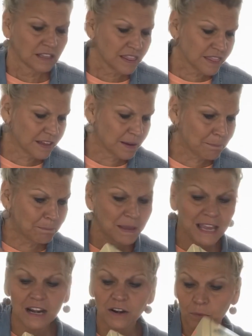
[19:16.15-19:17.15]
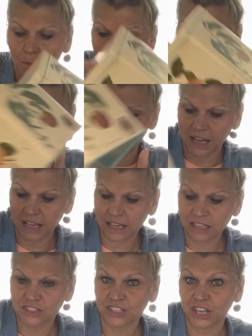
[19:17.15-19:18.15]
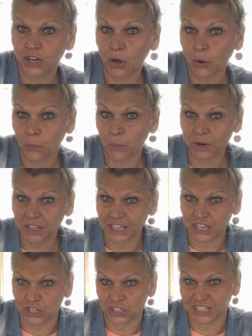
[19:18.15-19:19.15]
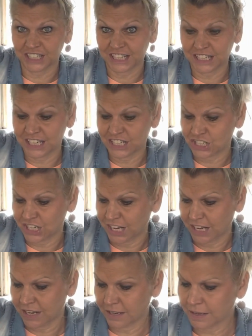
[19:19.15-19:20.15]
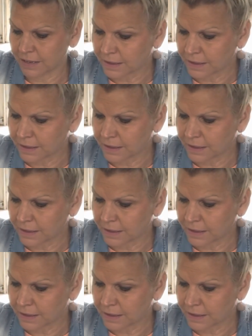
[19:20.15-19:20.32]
The bigger one is in really good condition.